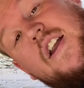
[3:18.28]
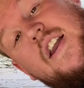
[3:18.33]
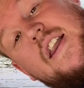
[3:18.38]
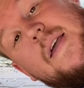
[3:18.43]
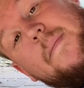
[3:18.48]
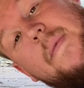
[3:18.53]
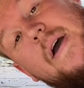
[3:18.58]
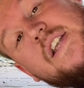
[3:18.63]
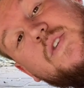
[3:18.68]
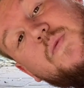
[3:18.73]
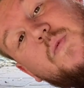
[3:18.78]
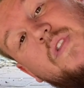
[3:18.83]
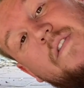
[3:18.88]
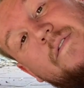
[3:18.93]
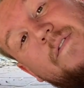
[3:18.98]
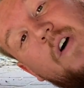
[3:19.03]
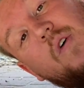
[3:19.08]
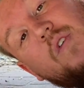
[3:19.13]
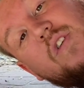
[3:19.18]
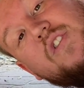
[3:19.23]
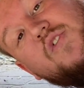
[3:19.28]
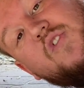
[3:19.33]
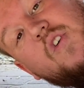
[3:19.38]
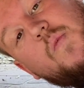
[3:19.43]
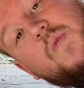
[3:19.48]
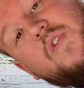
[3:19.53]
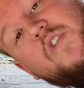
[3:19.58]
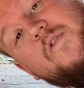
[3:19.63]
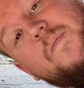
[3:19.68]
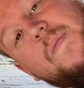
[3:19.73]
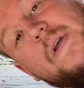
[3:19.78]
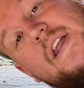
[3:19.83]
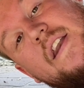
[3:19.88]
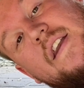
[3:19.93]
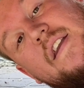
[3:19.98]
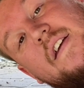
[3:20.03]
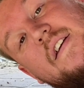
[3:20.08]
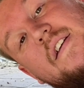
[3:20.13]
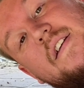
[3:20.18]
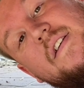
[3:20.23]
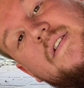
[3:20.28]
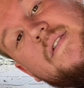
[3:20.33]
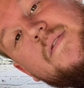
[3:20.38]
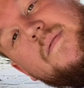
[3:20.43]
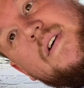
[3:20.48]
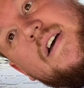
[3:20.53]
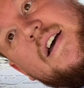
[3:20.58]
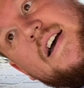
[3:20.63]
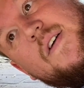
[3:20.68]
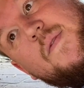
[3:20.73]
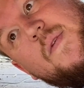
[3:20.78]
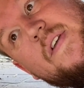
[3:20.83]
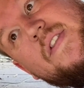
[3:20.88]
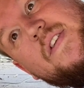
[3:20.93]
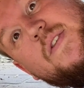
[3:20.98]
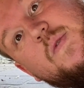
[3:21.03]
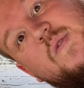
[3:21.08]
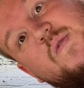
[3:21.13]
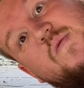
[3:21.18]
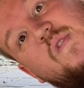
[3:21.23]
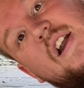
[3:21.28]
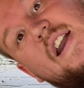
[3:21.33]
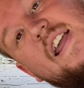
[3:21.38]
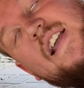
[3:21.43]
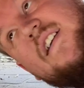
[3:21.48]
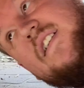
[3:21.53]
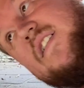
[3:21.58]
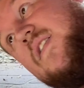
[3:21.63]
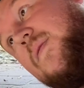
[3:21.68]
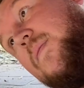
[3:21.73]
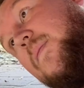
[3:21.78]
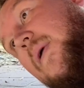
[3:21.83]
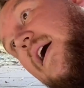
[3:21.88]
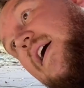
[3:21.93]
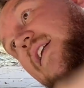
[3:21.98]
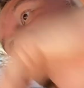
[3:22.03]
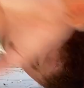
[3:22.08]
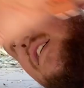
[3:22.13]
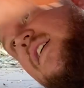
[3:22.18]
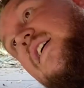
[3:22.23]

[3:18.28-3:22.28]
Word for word: only imagine what the voltage drop would have been when this was running, but